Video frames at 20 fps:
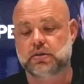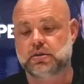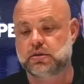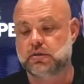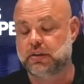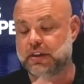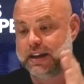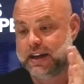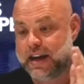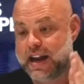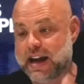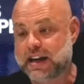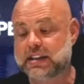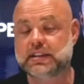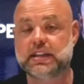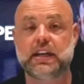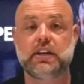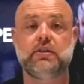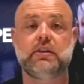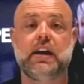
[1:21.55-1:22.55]
So the next
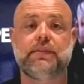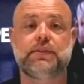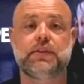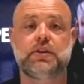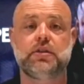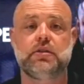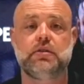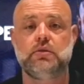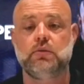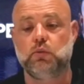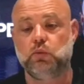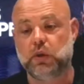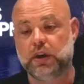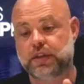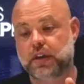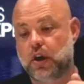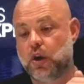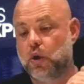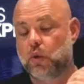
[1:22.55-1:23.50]
thing you have to do with